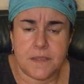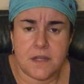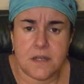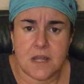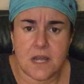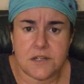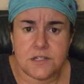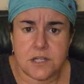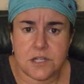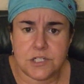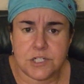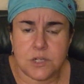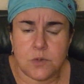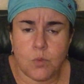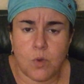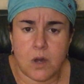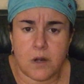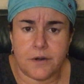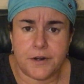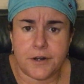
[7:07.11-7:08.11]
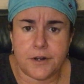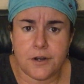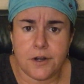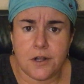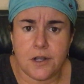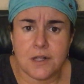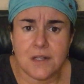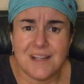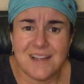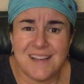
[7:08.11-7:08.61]
not touching water at
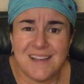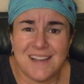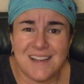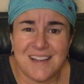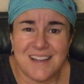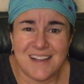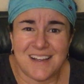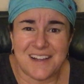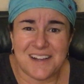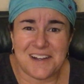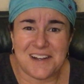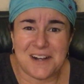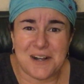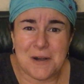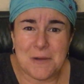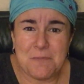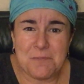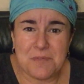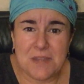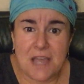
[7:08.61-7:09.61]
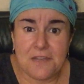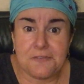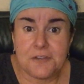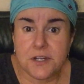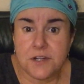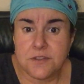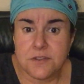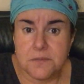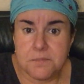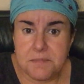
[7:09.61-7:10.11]
all, I
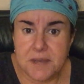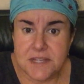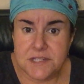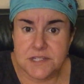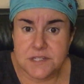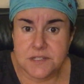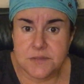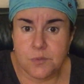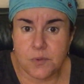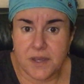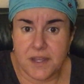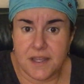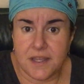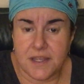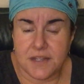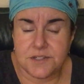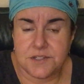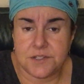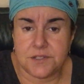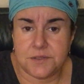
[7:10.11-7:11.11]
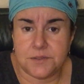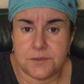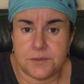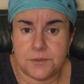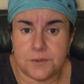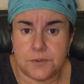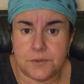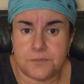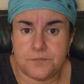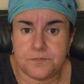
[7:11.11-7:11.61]
figured the best way
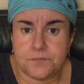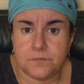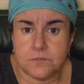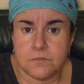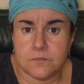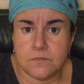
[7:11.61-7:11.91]
to